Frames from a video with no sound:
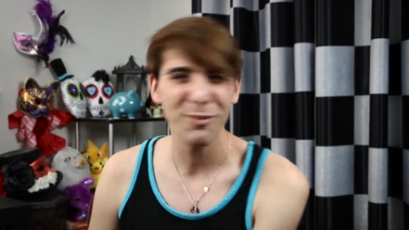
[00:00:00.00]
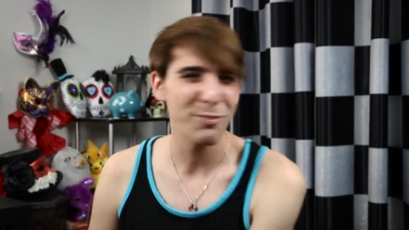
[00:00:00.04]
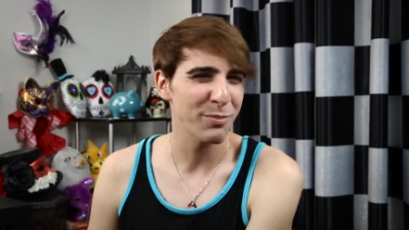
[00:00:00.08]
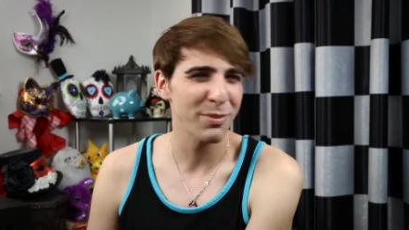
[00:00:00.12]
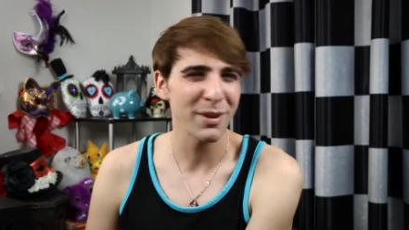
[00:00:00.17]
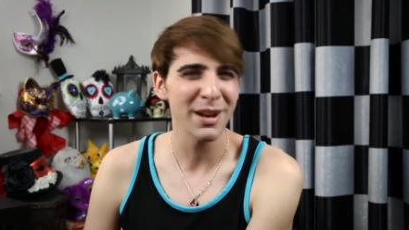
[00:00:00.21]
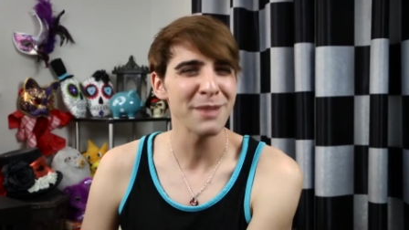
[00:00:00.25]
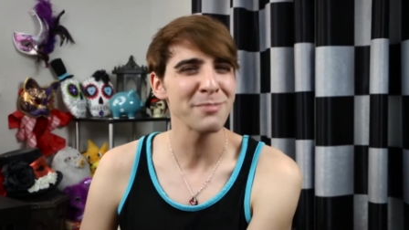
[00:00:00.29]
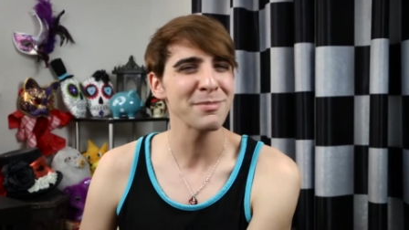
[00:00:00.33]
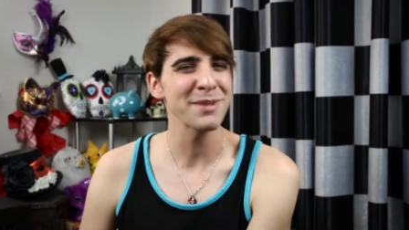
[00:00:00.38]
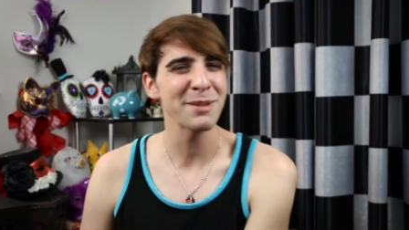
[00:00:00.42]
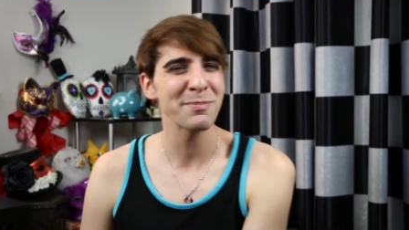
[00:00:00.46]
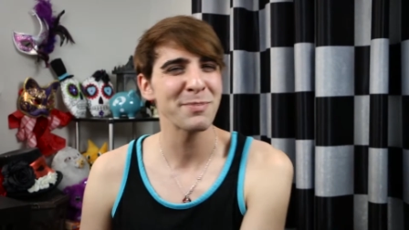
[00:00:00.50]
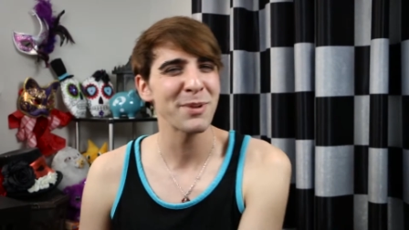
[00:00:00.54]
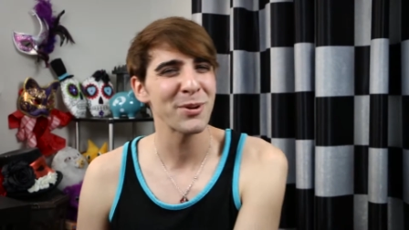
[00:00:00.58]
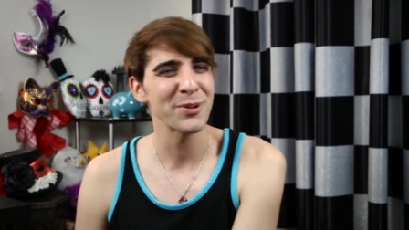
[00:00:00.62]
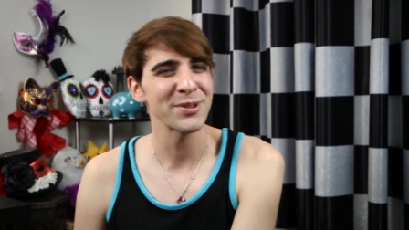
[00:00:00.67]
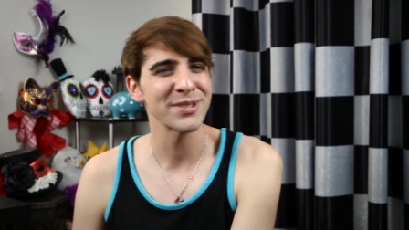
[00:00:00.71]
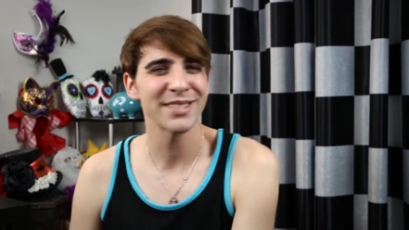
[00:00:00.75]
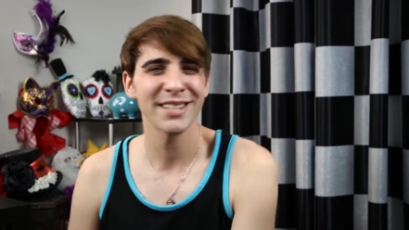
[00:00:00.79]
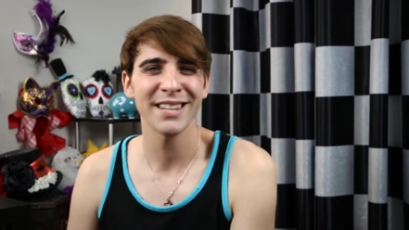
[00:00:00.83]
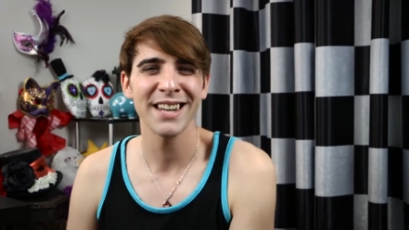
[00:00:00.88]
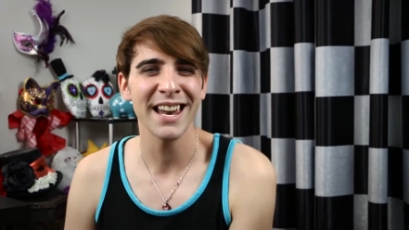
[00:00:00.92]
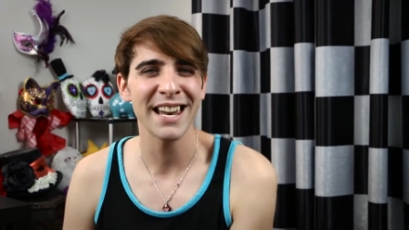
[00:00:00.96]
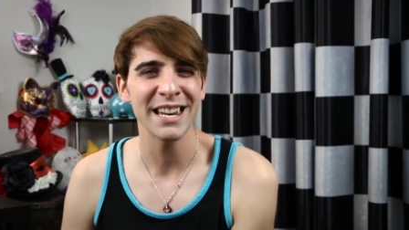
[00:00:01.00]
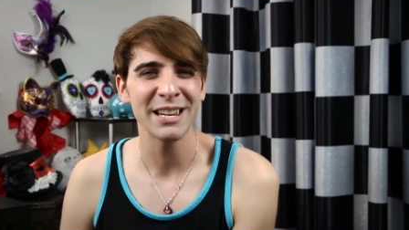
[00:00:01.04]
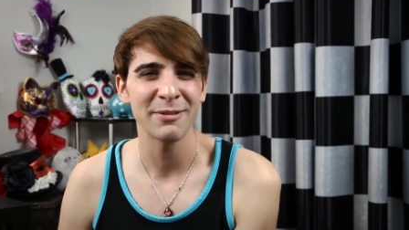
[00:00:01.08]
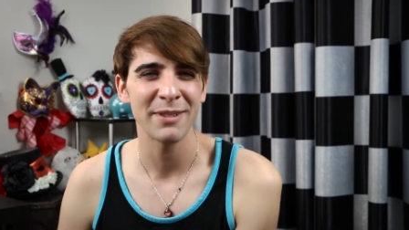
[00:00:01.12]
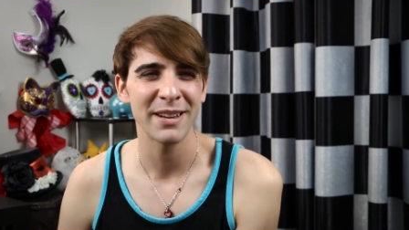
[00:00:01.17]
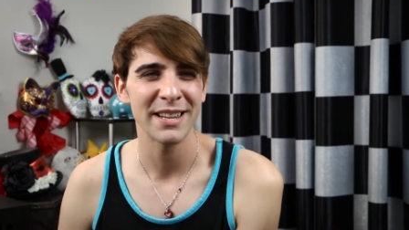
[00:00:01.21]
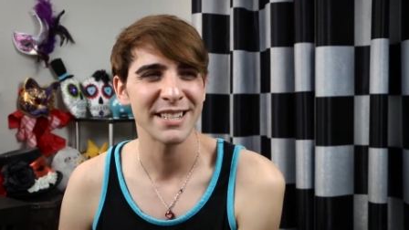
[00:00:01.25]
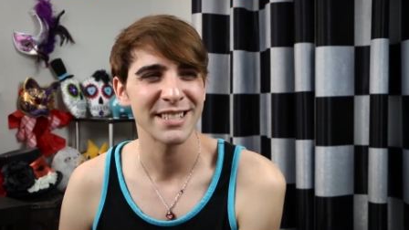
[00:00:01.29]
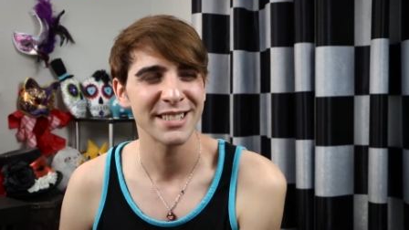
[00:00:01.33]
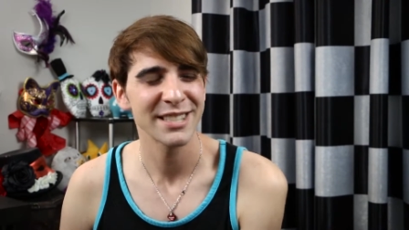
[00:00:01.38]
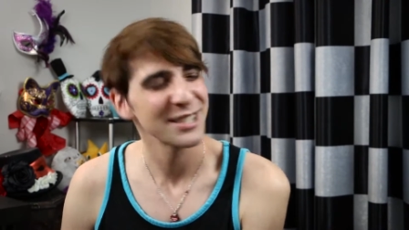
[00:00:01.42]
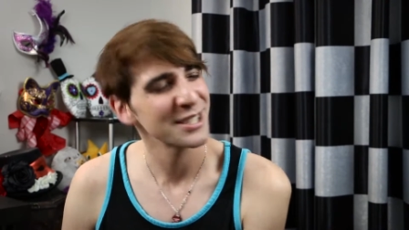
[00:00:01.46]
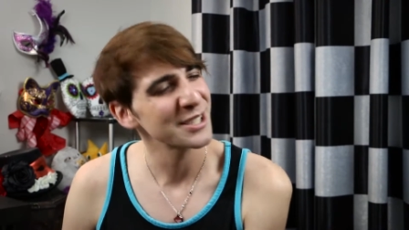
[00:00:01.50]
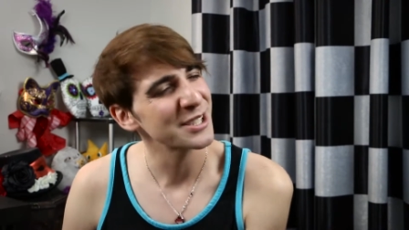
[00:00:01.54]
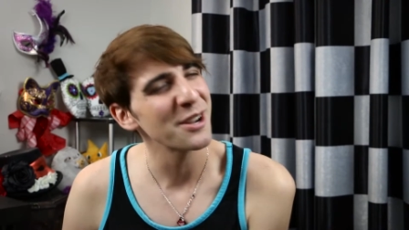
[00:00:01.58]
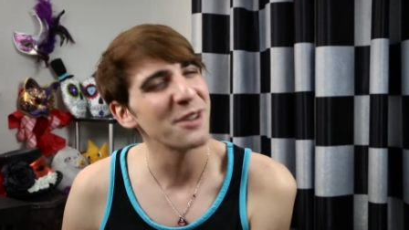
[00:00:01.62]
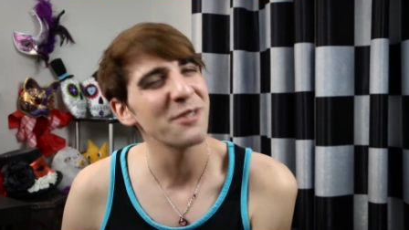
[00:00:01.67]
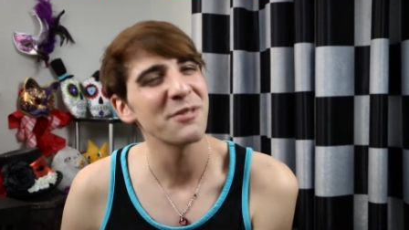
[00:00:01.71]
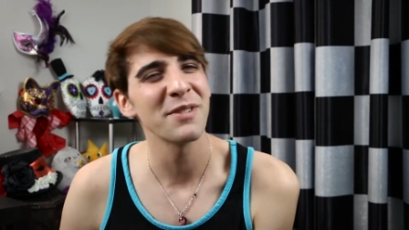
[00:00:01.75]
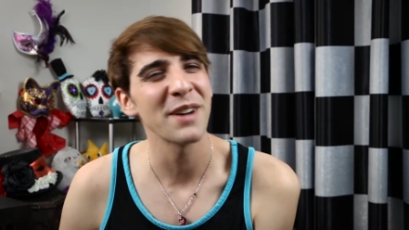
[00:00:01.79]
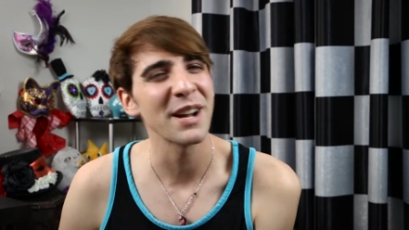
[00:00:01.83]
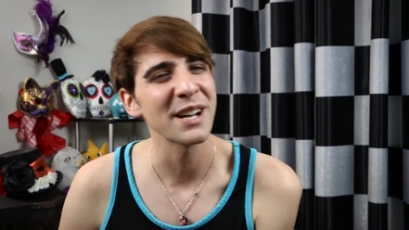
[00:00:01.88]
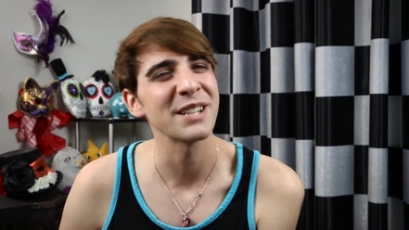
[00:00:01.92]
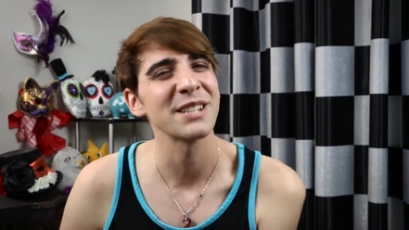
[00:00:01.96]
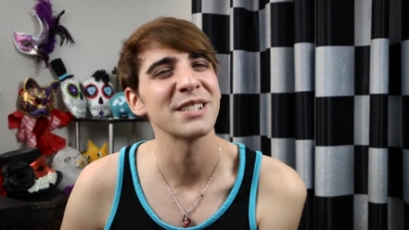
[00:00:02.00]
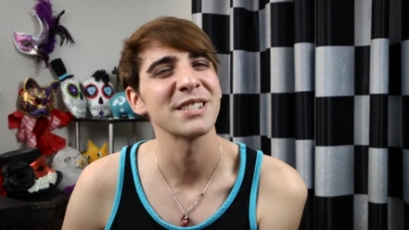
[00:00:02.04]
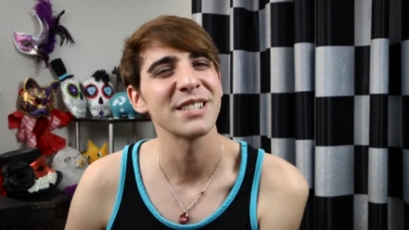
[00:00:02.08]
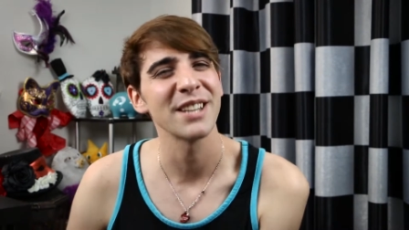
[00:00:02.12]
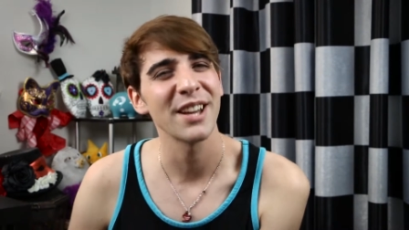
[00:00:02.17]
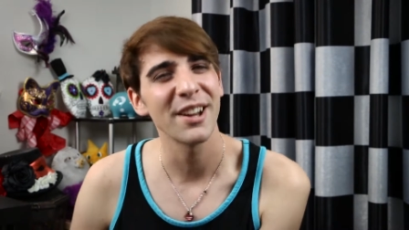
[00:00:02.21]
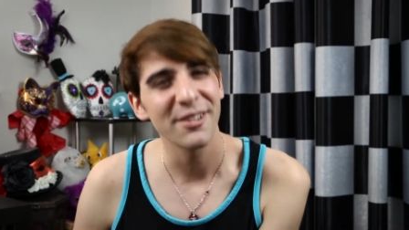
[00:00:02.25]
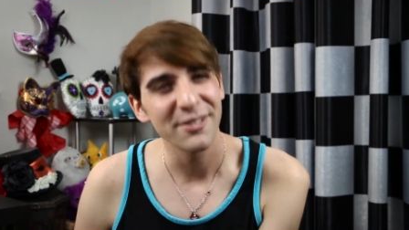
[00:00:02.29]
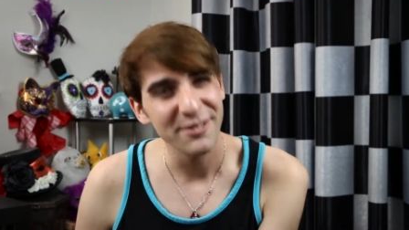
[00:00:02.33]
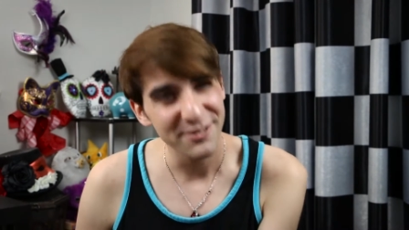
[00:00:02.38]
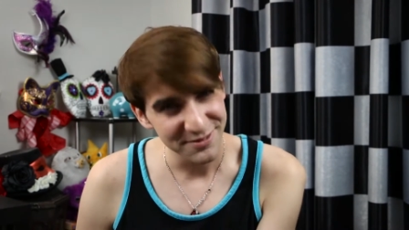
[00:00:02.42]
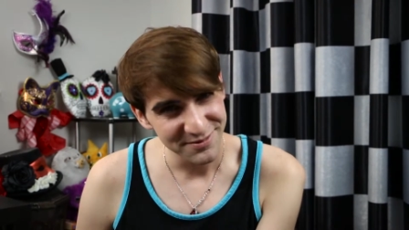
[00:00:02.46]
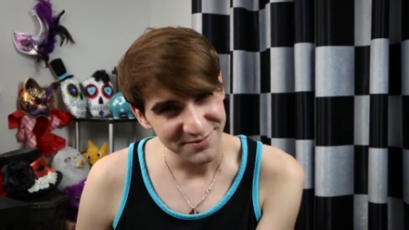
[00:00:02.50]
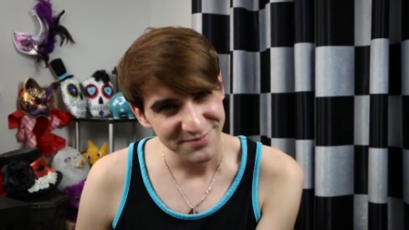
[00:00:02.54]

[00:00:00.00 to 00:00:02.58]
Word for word: but I'm gonna post it anyways, because go fuck yourself.